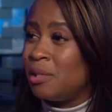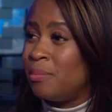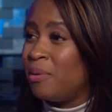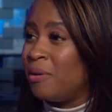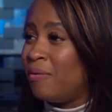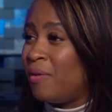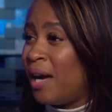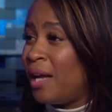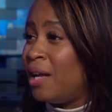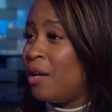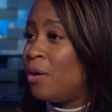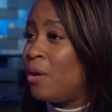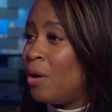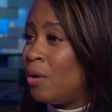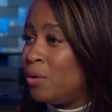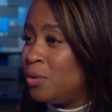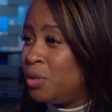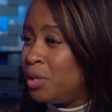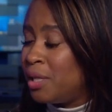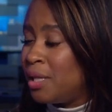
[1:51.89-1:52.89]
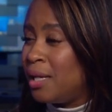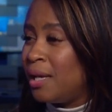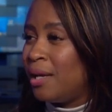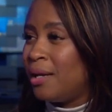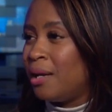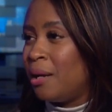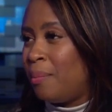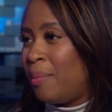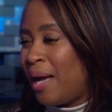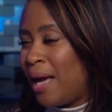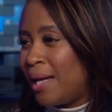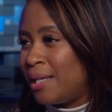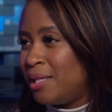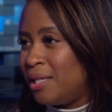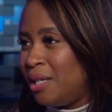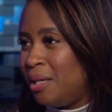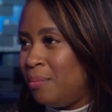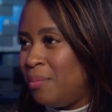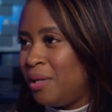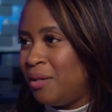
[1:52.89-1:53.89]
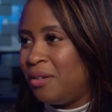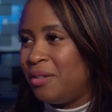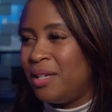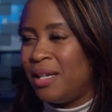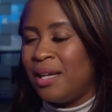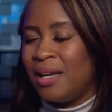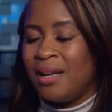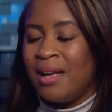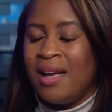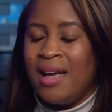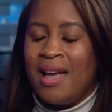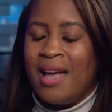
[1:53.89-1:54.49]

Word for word: providing coaching and capacity building.